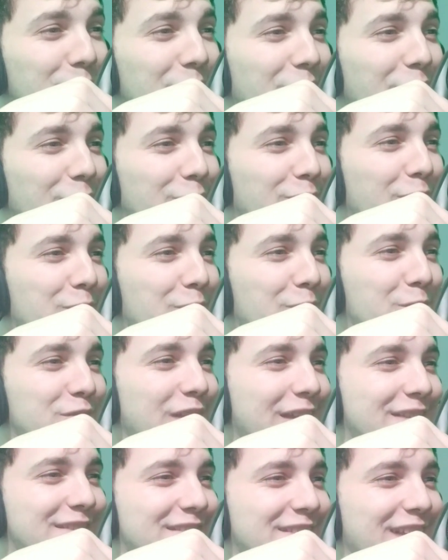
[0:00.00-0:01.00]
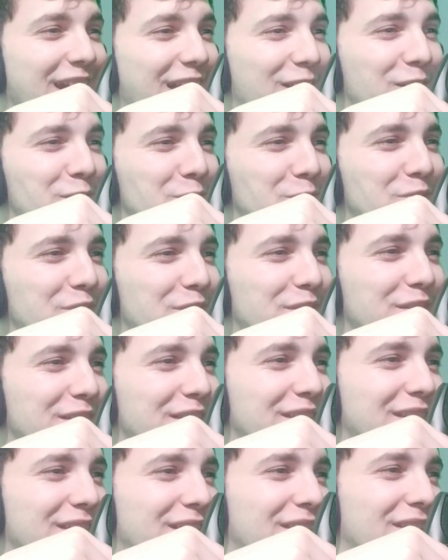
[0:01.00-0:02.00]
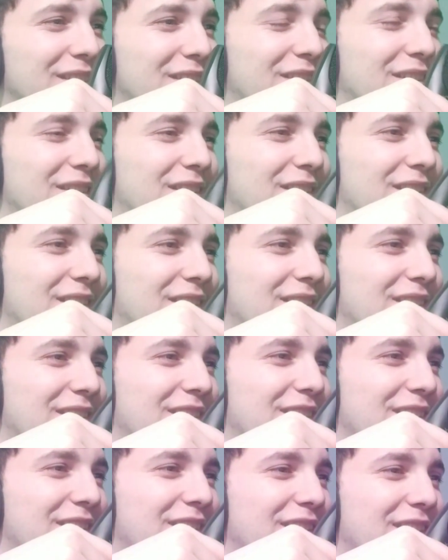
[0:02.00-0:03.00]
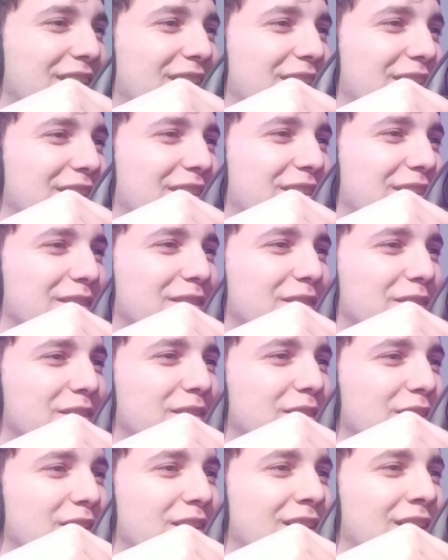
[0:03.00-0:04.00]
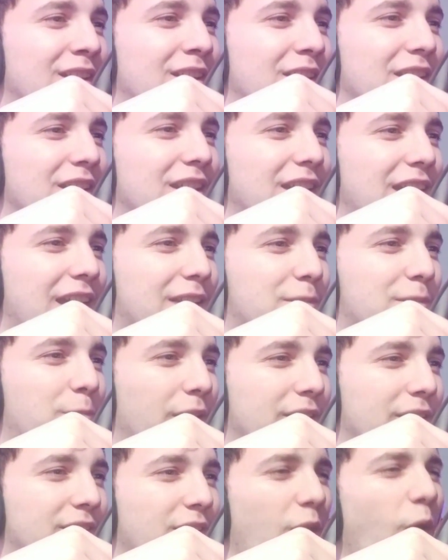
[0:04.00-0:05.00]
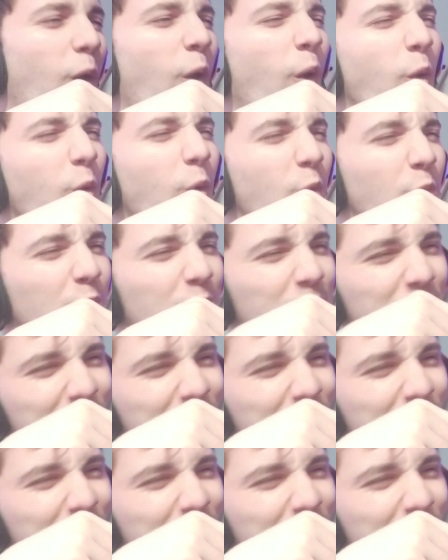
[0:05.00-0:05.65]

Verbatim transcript: what the fuck was that sound? Is, is it real? It's cute from the Mac Edward. Oh! oh!